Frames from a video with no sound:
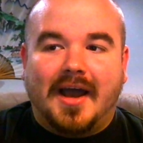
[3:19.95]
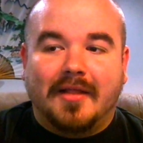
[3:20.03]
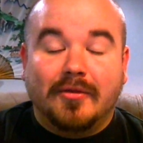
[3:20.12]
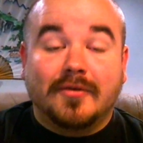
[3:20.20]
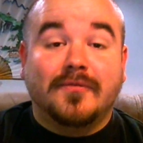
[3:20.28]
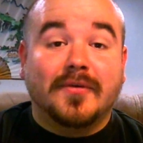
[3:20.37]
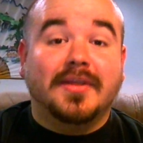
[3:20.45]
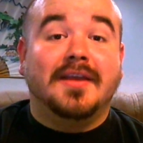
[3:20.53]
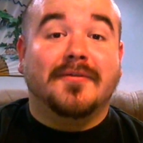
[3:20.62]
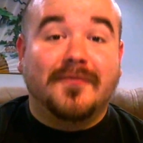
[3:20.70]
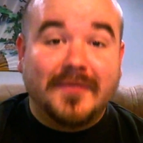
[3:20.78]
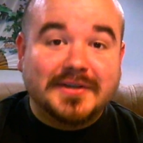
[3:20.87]
I looked for
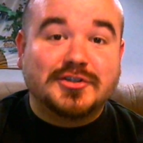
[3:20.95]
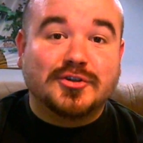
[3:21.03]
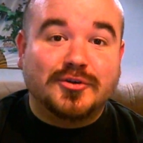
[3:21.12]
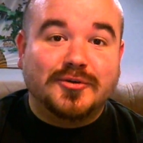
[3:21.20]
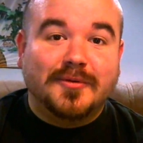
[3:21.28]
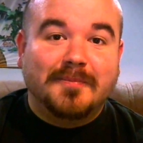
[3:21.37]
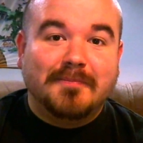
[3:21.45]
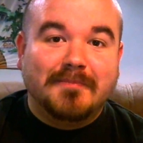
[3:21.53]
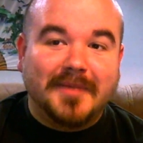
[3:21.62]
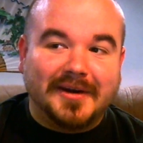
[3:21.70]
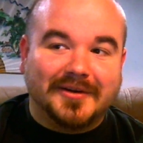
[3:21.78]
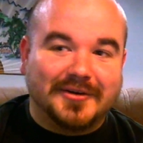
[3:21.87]
the official
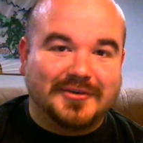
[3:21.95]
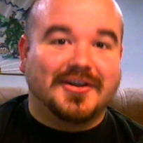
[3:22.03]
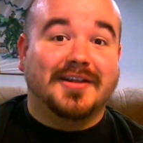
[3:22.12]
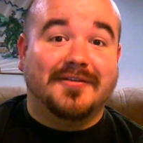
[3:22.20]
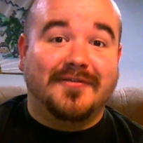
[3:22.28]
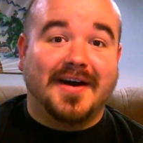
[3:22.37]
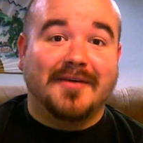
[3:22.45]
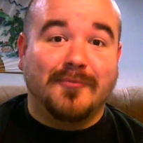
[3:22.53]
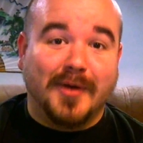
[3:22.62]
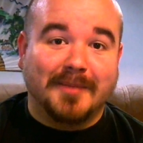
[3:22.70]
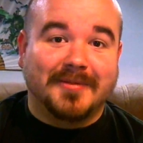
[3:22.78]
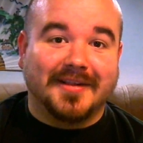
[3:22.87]
Metal Gear Solid 5
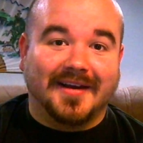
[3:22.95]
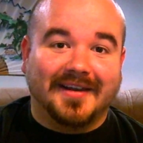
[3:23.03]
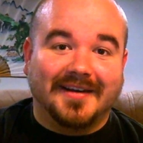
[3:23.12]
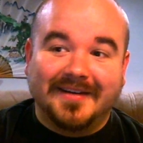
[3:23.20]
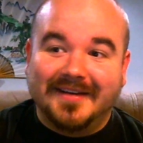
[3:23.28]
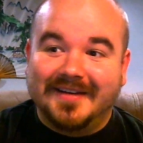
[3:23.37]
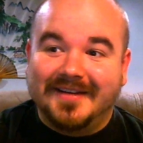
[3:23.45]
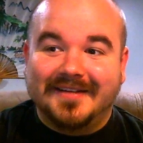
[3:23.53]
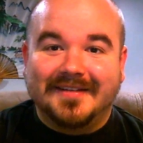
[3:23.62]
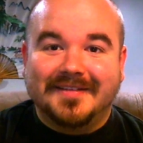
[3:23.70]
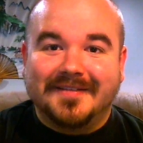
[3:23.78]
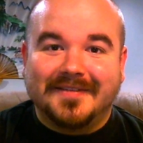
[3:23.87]
website.
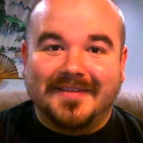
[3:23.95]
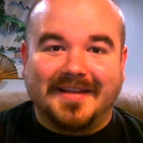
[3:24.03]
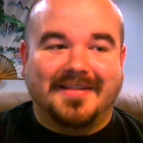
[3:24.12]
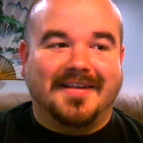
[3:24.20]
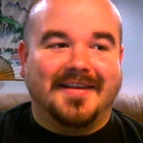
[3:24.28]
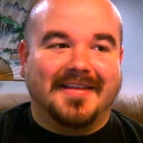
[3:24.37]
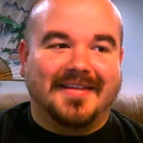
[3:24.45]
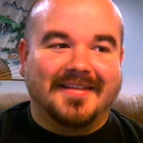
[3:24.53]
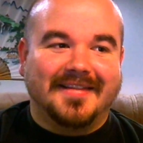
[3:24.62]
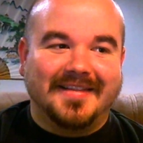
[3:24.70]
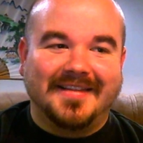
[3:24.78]
That's like,